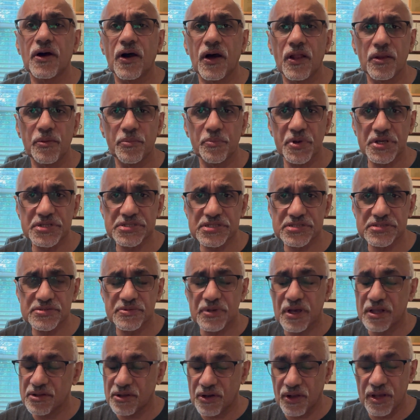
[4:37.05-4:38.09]

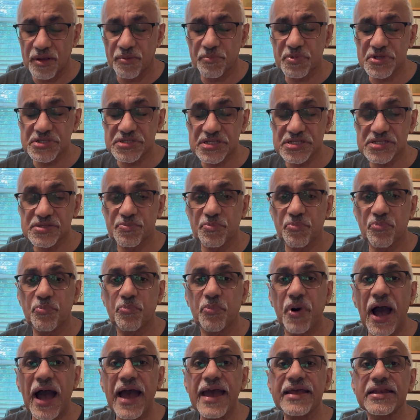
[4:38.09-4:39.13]
Olympus has
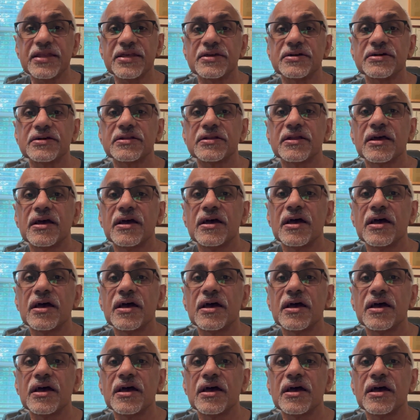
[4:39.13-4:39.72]
pioneered